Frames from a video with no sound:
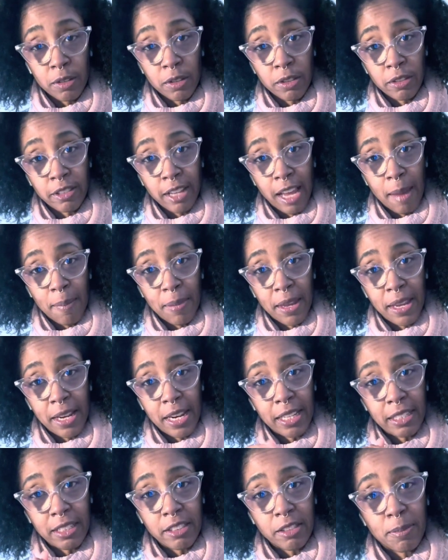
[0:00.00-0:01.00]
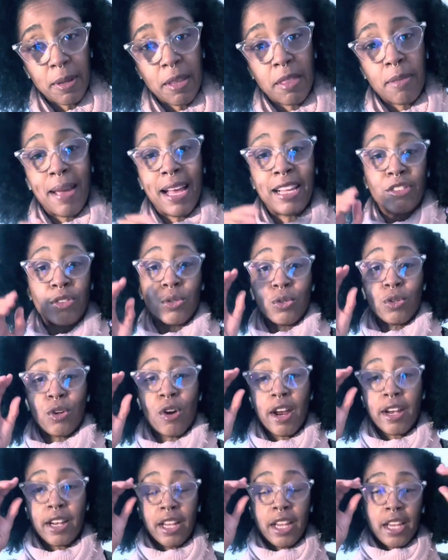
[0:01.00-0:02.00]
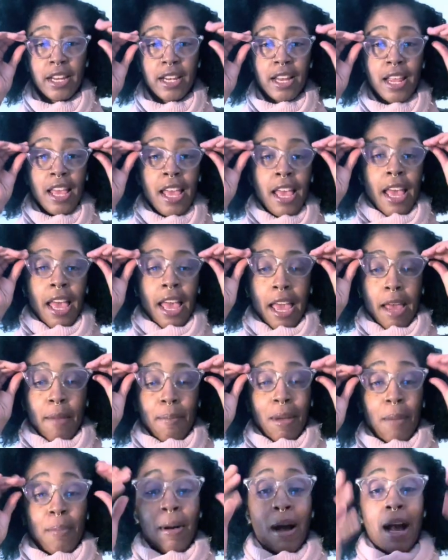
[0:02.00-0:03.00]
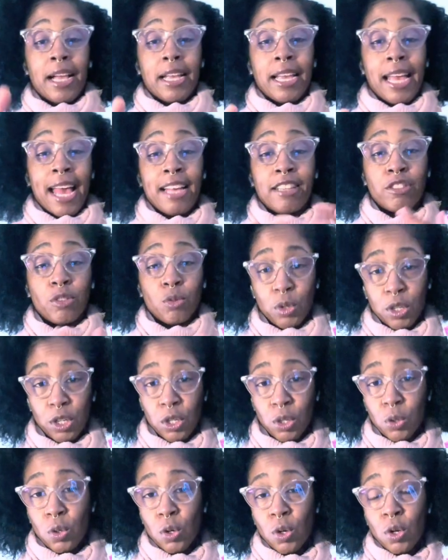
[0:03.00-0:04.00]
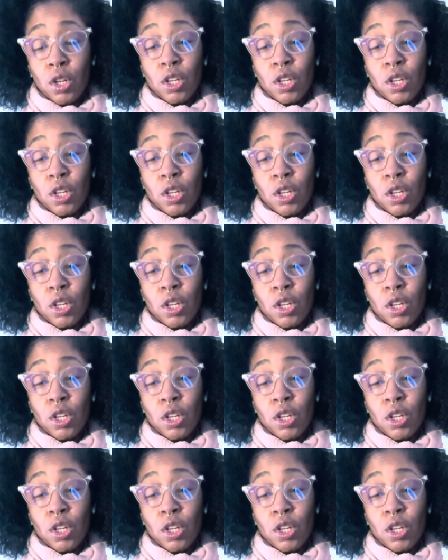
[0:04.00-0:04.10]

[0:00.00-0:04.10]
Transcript: type in Elizabeth Magical Garden and my podcast will